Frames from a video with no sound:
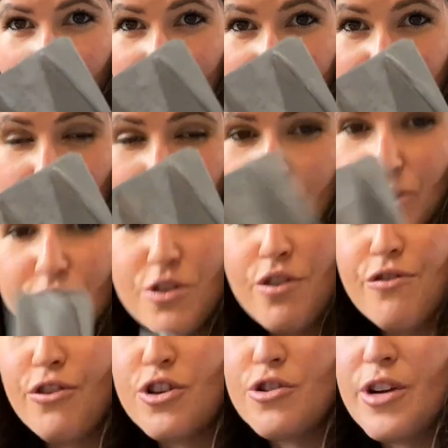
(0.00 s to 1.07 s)
I think they'll be really good
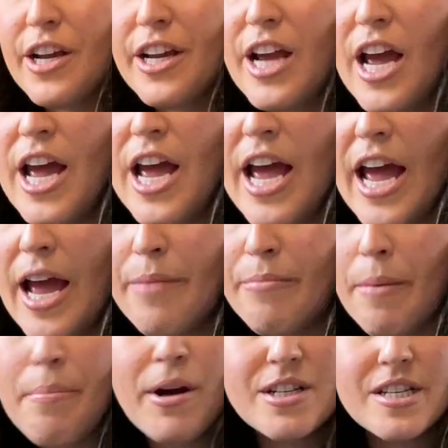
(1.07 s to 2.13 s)
for doing um,
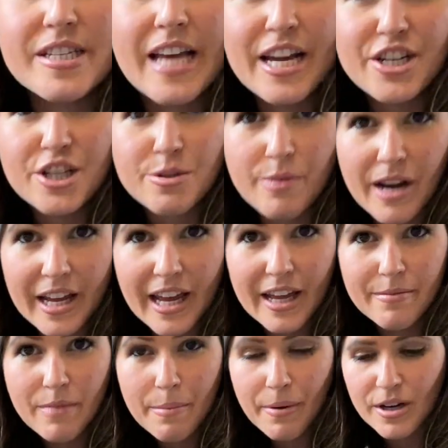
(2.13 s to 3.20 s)
my buxus hedges when I
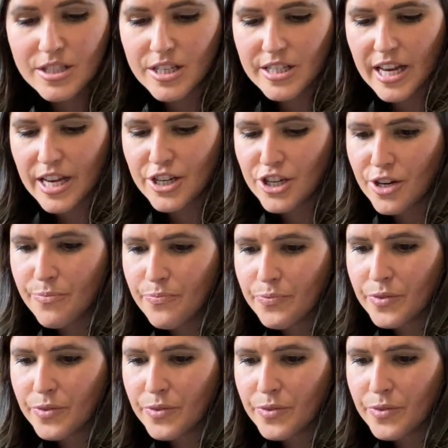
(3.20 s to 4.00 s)
get my buxus hedge.